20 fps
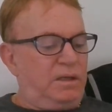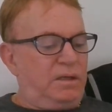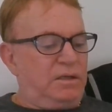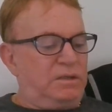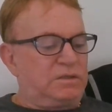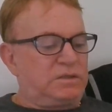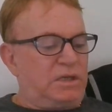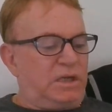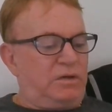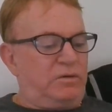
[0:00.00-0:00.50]

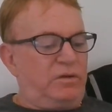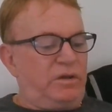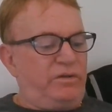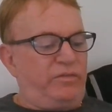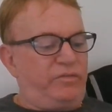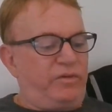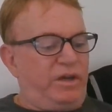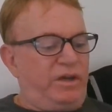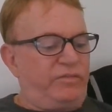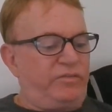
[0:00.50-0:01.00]
so
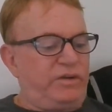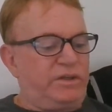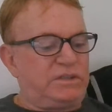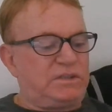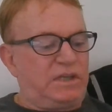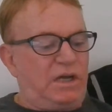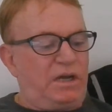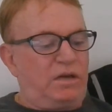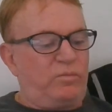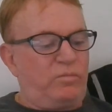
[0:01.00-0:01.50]
if you
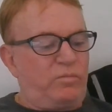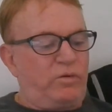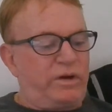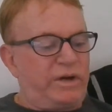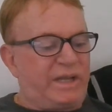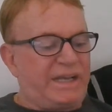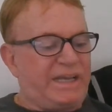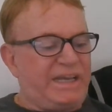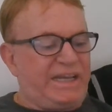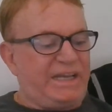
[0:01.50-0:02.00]
don't want
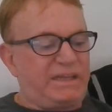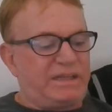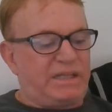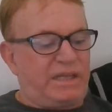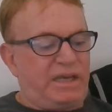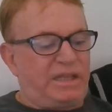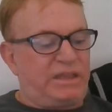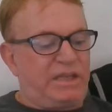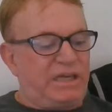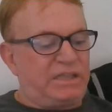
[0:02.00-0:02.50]
to get
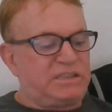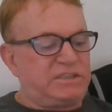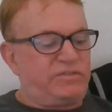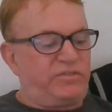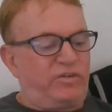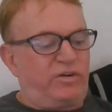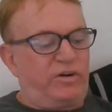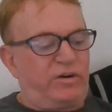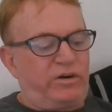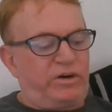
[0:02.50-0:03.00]
that, that's
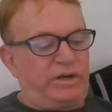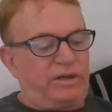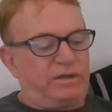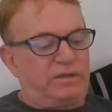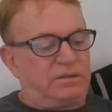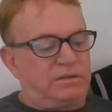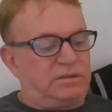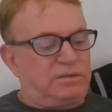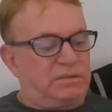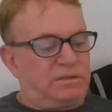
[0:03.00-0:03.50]
fine.
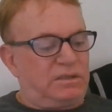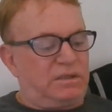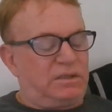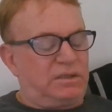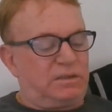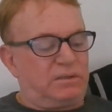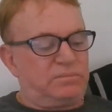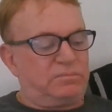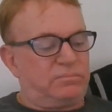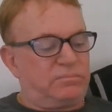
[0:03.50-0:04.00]

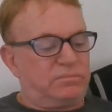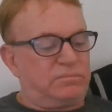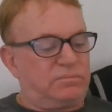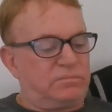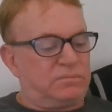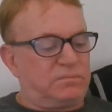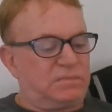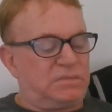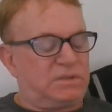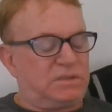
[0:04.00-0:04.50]

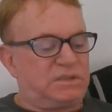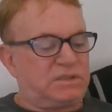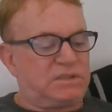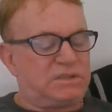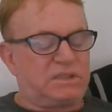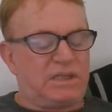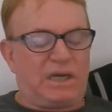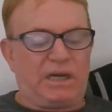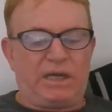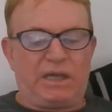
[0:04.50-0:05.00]

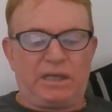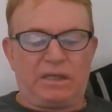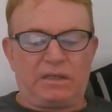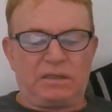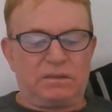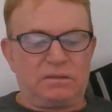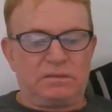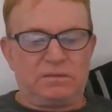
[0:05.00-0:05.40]
Stay